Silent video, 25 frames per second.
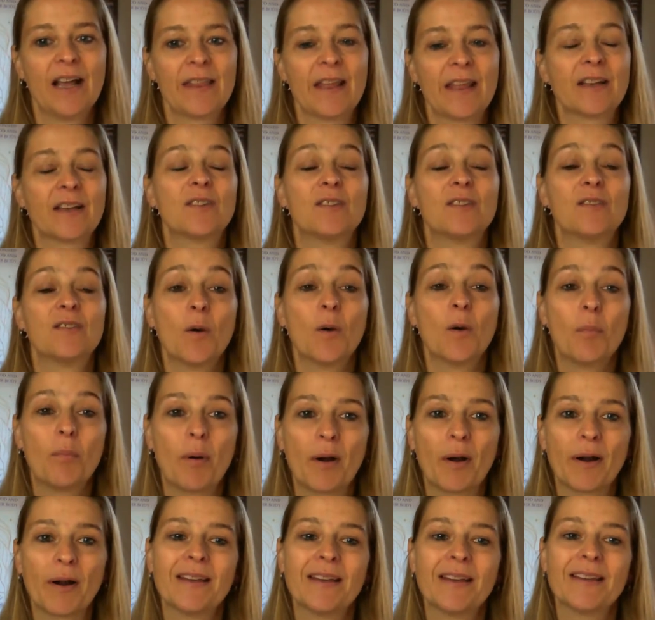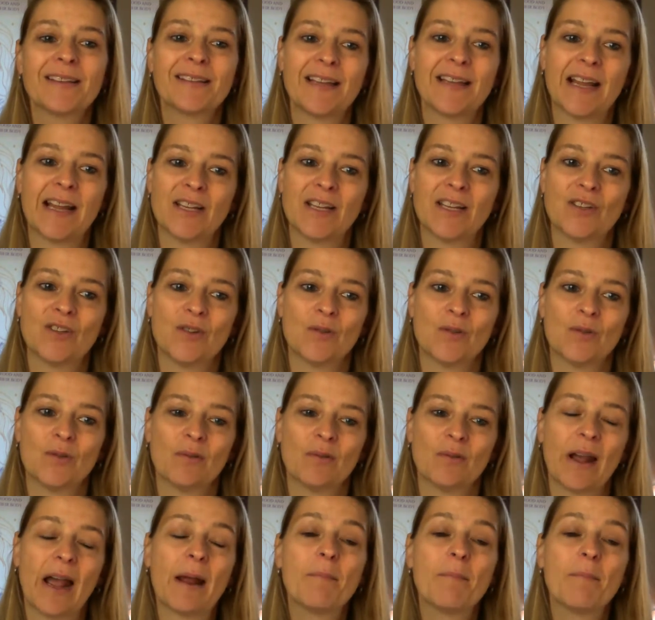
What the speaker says: that your body sends you.